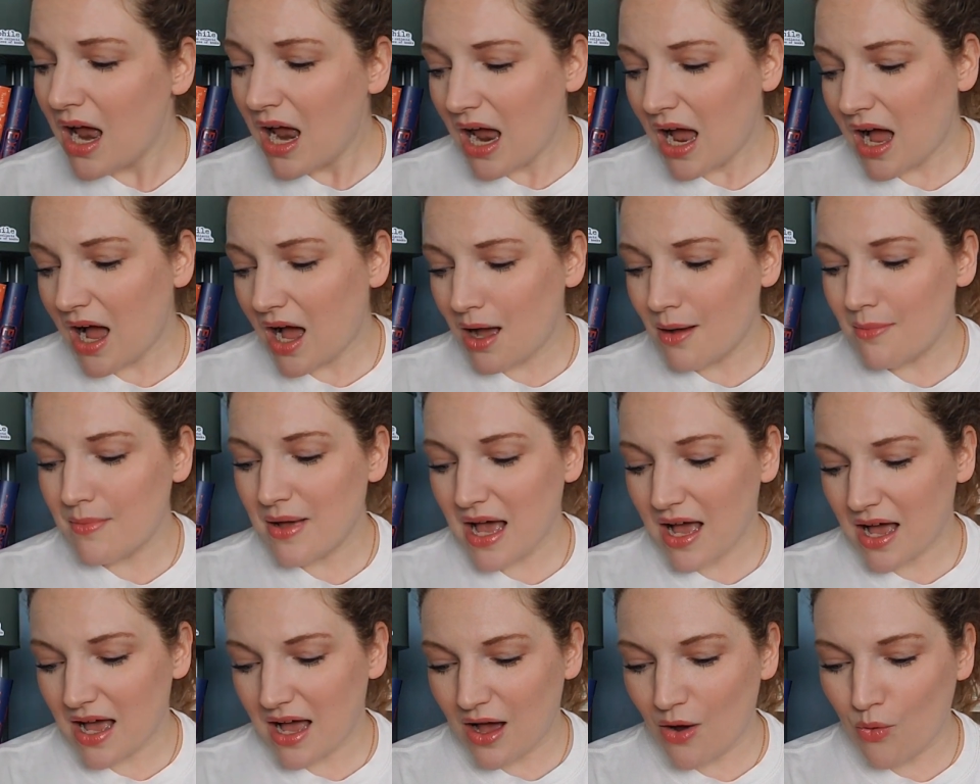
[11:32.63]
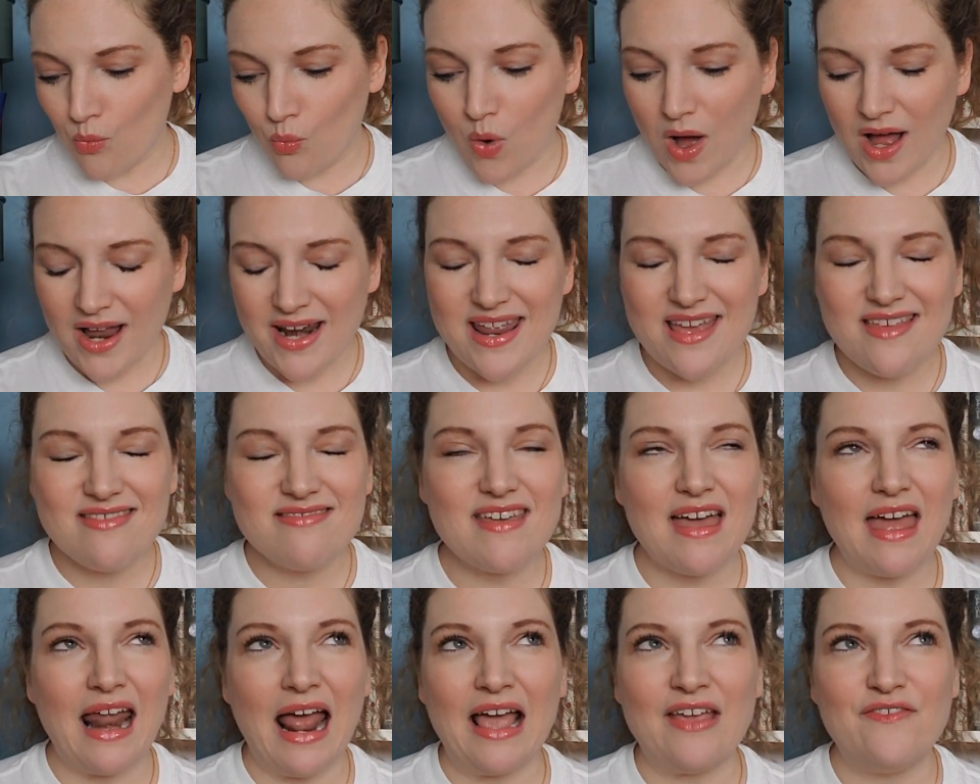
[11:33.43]
One
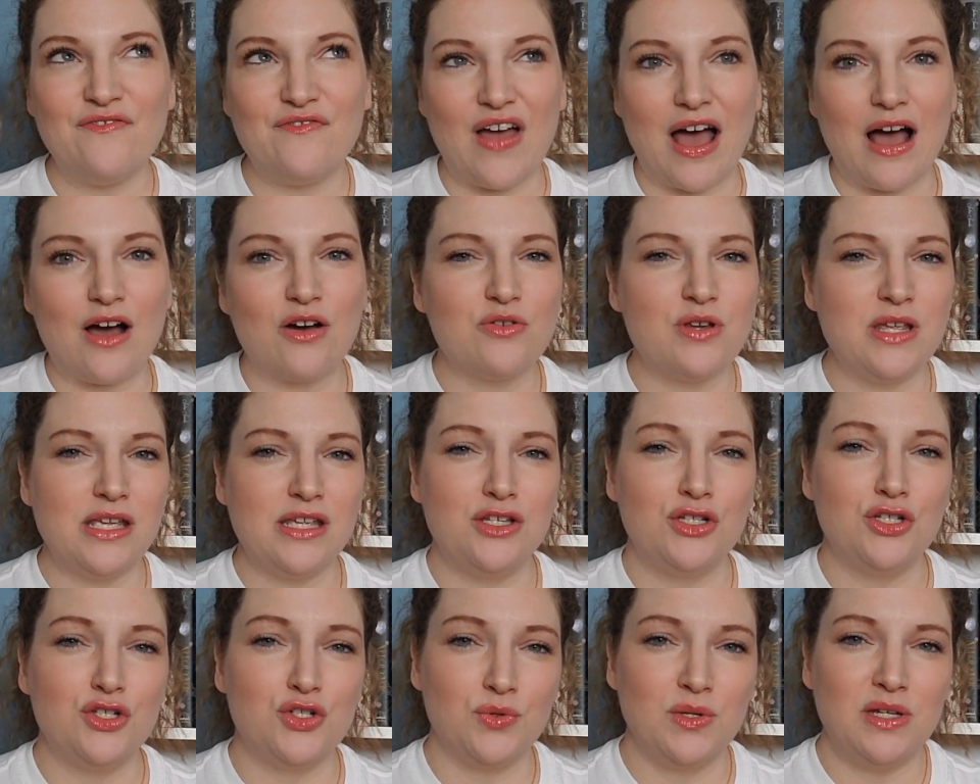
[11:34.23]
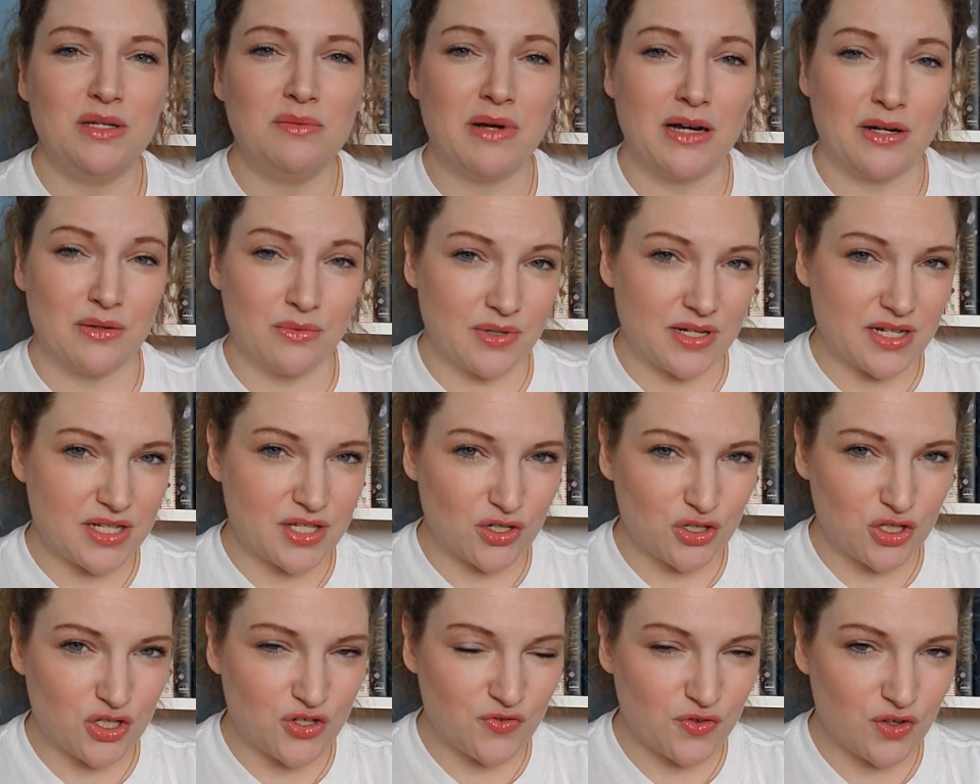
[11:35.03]
that I found in doing my
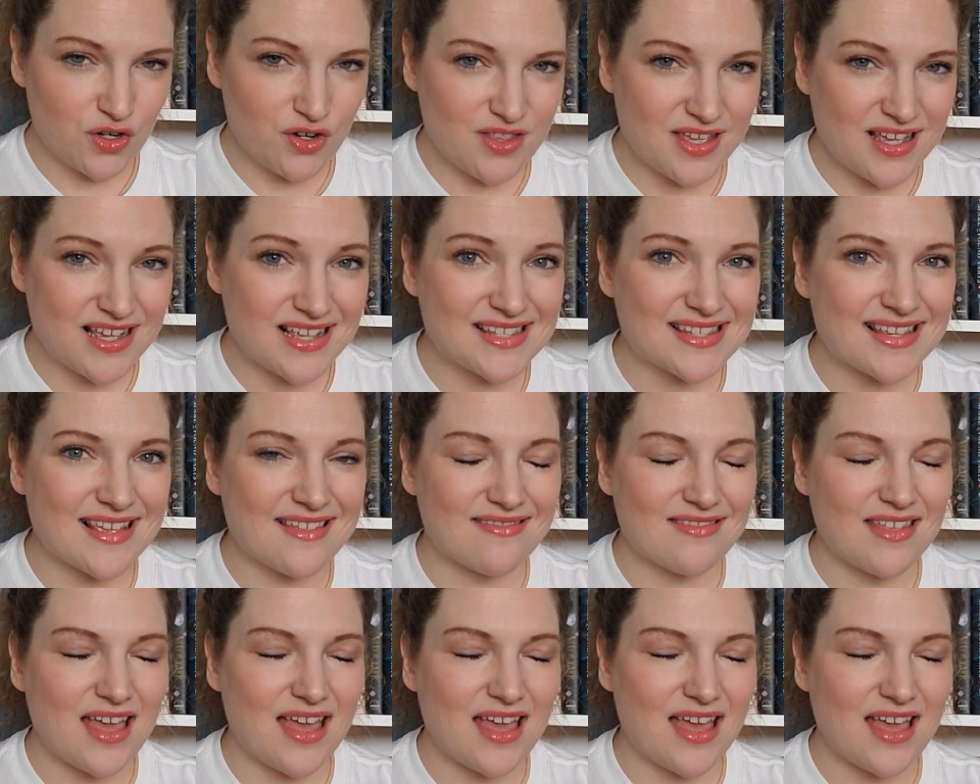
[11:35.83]
research for this